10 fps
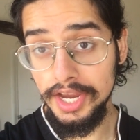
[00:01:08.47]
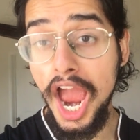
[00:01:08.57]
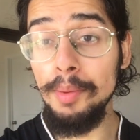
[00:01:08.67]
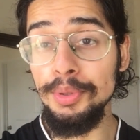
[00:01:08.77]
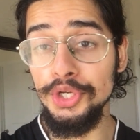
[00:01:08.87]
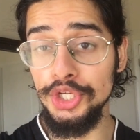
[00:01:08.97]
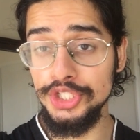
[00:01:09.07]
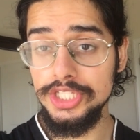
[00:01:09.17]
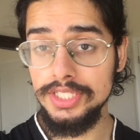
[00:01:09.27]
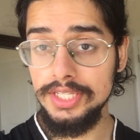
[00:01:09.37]

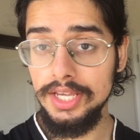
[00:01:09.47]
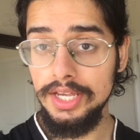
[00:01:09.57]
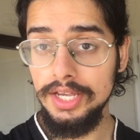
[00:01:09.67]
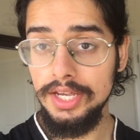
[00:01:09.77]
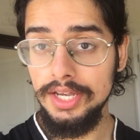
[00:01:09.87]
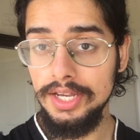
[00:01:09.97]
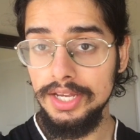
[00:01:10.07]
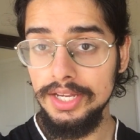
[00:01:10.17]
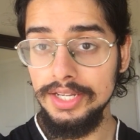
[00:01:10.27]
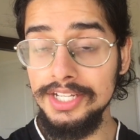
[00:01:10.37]
Happiness
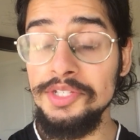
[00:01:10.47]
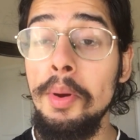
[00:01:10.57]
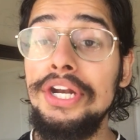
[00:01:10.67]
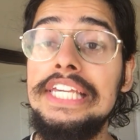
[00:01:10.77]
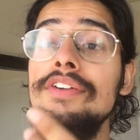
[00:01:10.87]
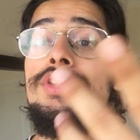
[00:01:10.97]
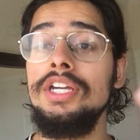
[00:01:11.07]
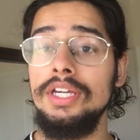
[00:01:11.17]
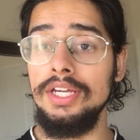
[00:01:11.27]
is about giving.